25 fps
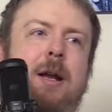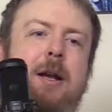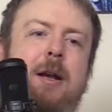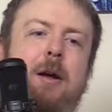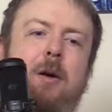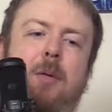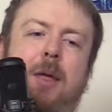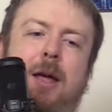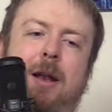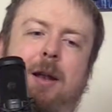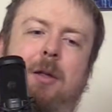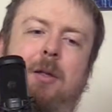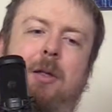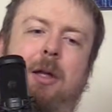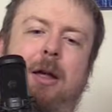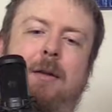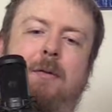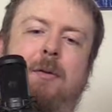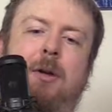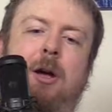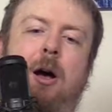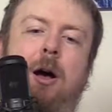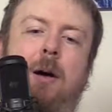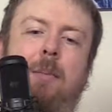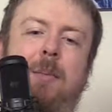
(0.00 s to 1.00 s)
I know that a lot
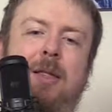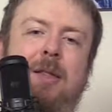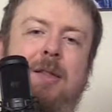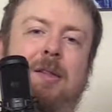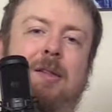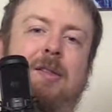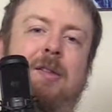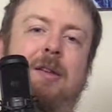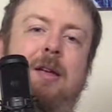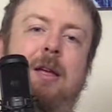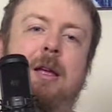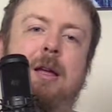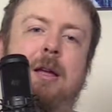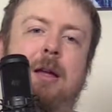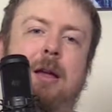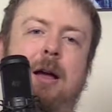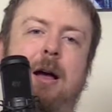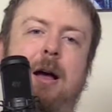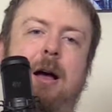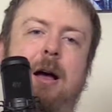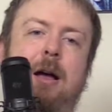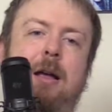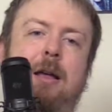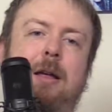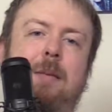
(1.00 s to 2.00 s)
of commons
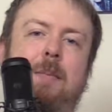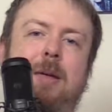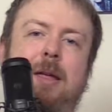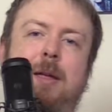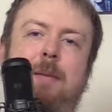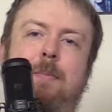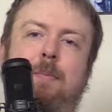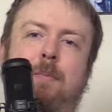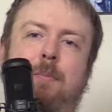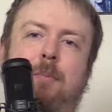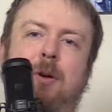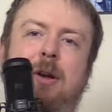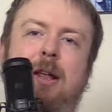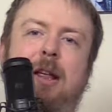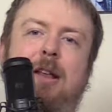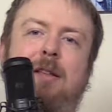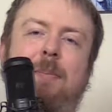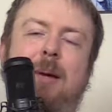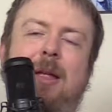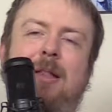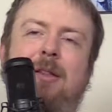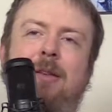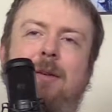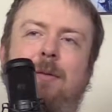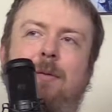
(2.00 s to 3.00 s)
can be pretty
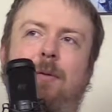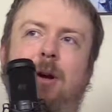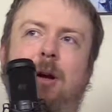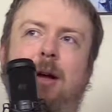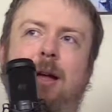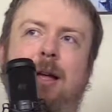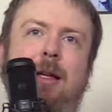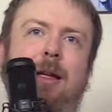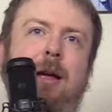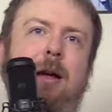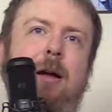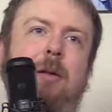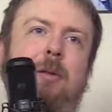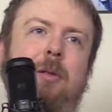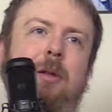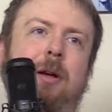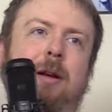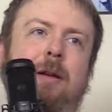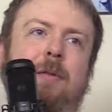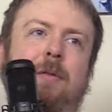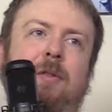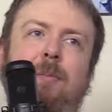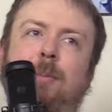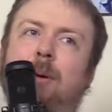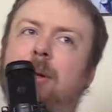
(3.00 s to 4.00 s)
expensive at a
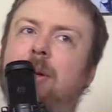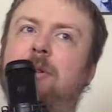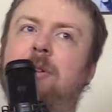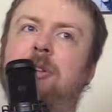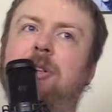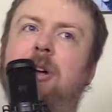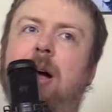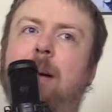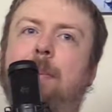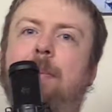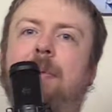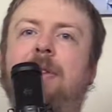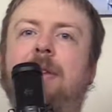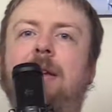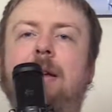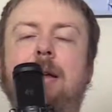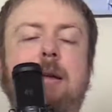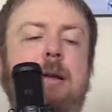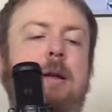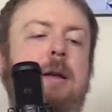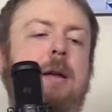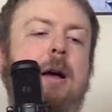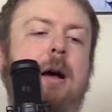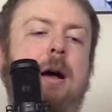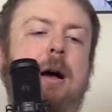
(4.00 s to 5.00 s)
lot of smaller shops.
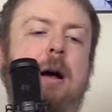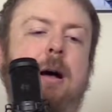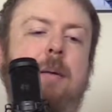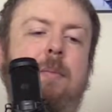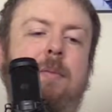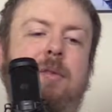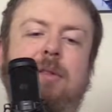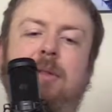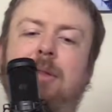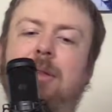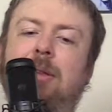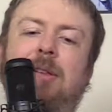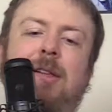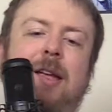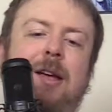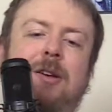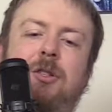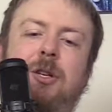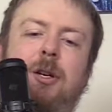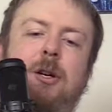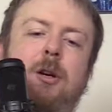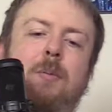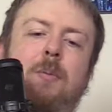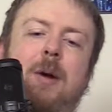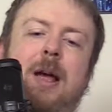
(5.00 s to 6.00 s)
So this is
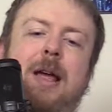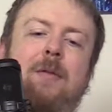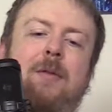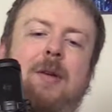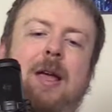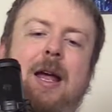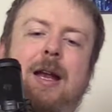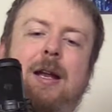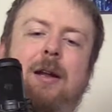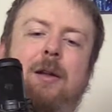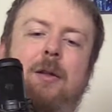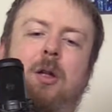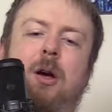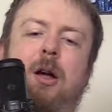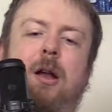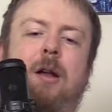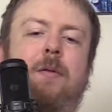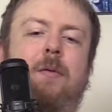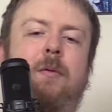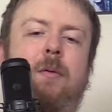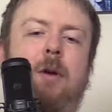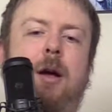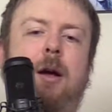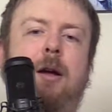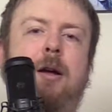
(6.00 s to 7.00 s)
actually a good way of getting a lot
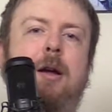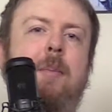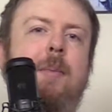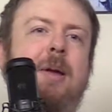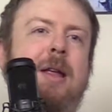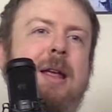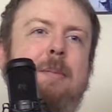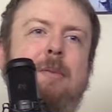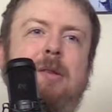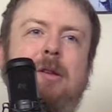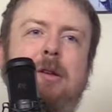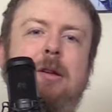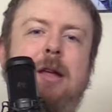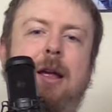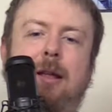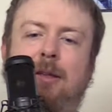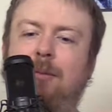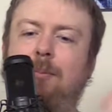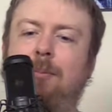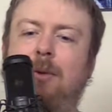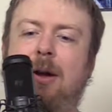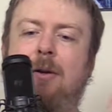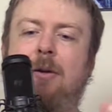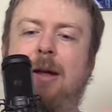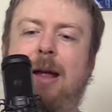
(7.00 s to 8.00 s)
of common games, and you get
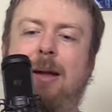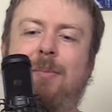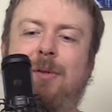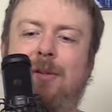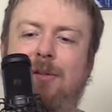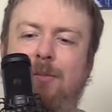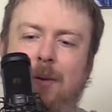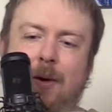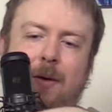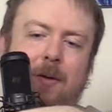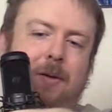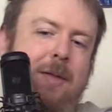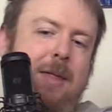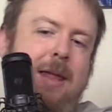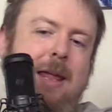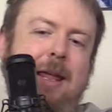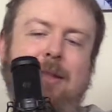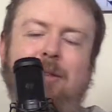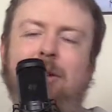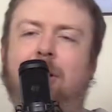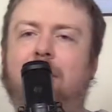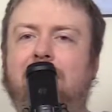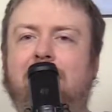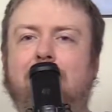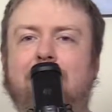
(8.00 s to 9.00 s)
some rare games as well, and
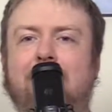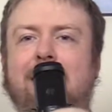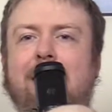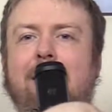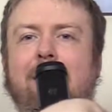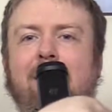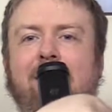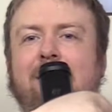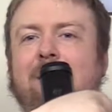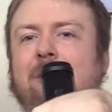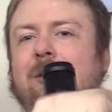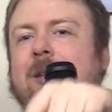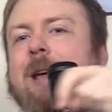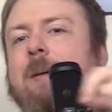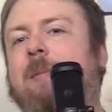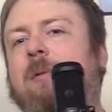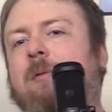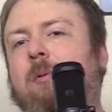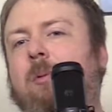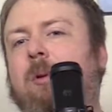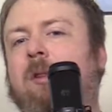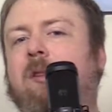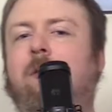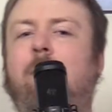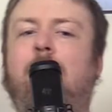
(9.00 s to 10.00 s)
it's awesome to get a sealed game
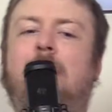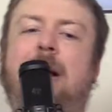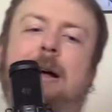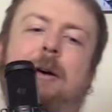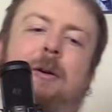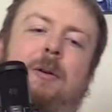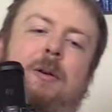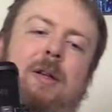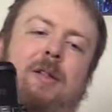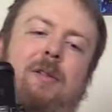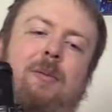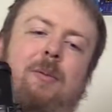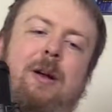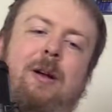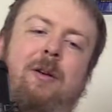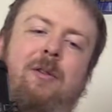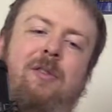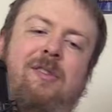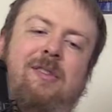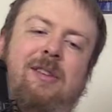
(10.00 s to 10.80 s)
every once in a while as well.